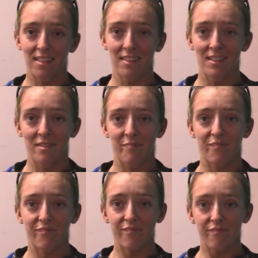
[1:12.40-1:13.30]
How was the
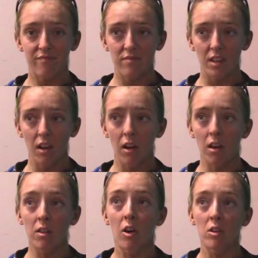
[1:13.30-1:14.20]
headwind? Uh, it um,
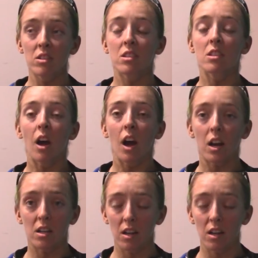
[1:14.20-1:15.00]
looked pretty gnarly. Sucked.